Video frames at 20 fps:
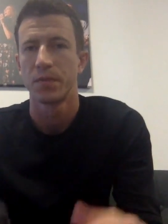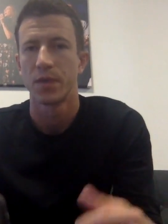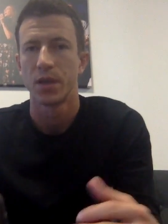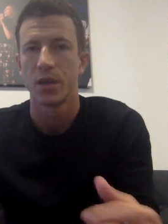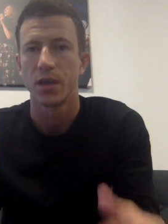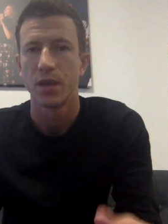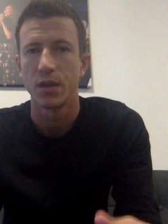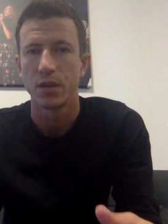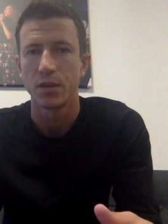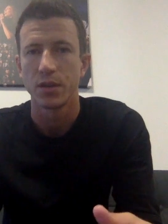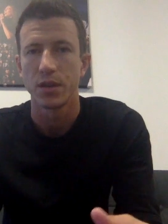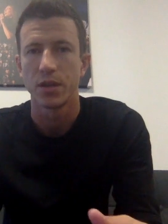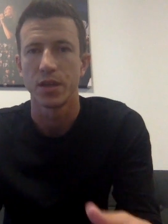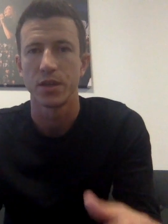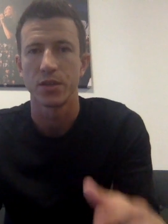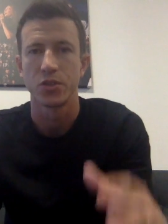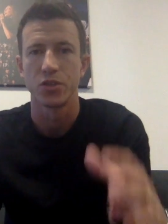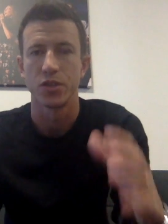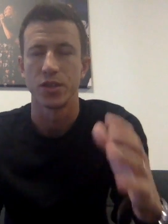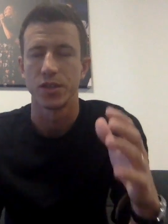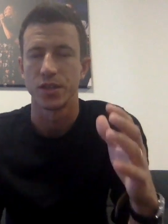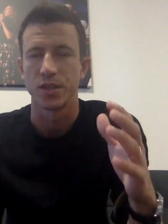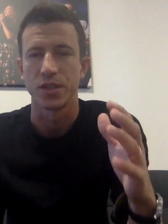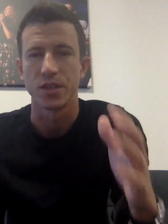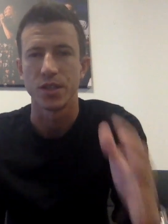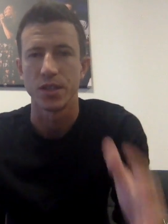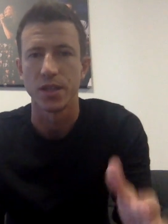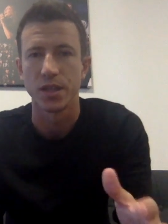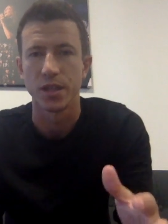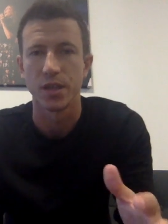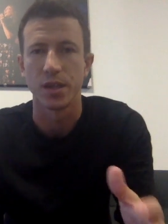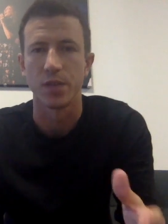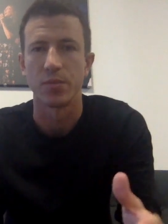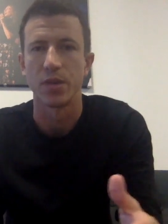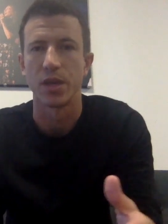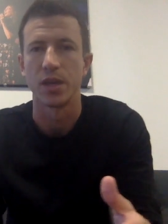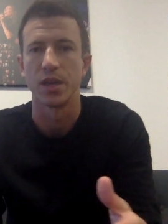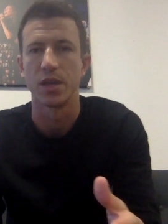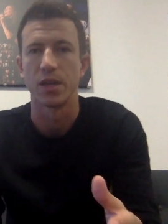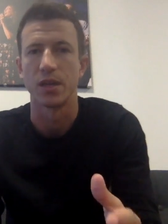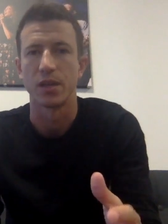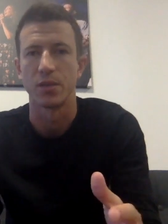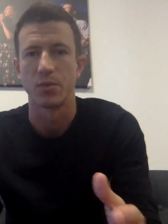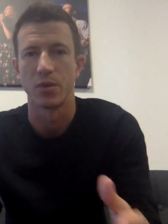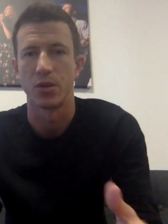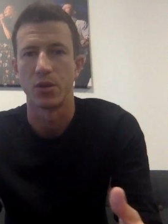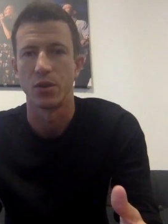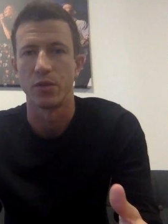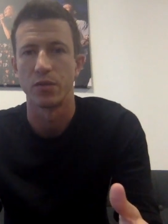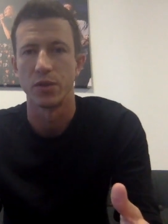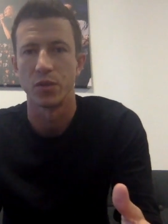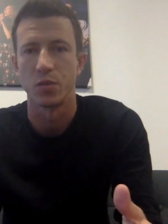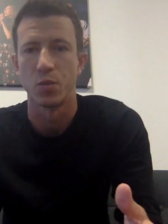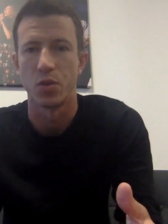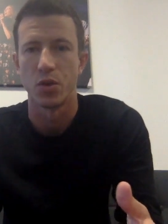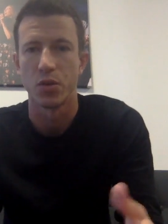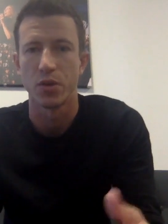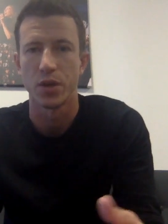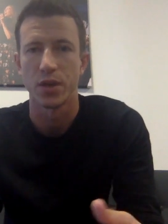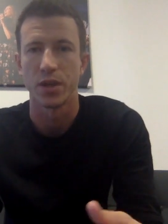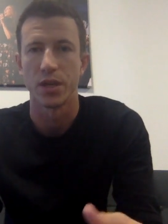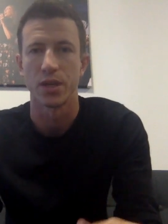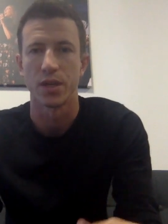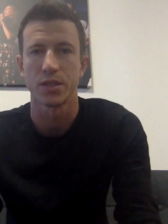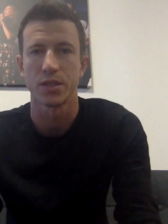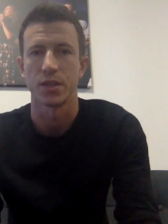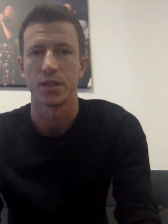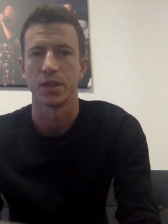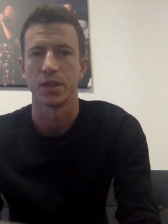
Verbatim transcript: healing, Jesus seeing a man in the middle of his brokenness.